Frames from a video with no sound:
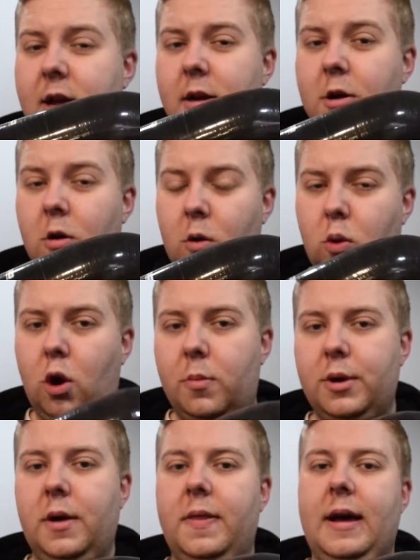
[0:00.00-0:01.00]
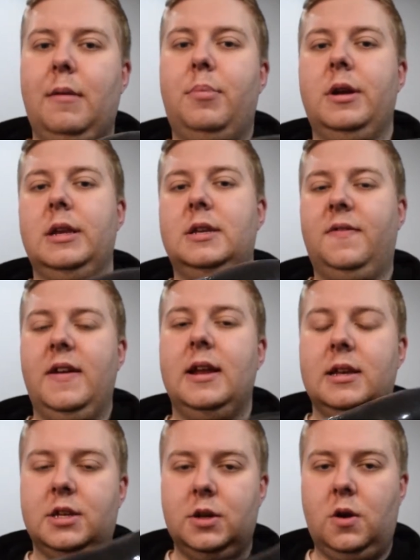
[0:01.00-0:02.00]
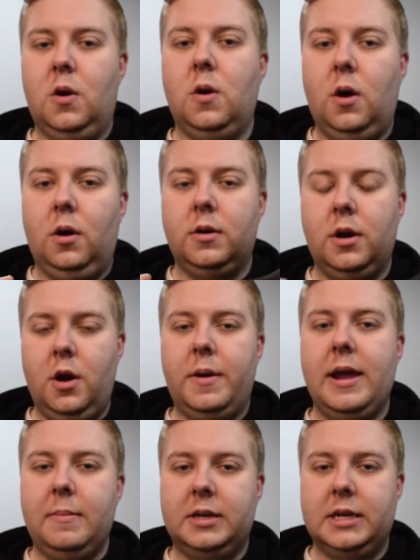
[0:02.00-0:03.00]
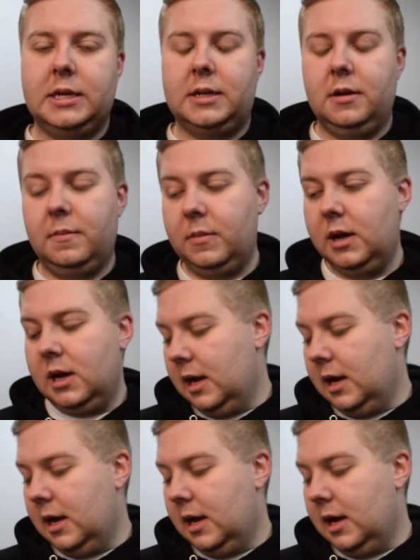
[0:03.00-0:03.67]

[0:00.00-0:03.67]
Don't quote me on that, but it's fit to go on an OEM system.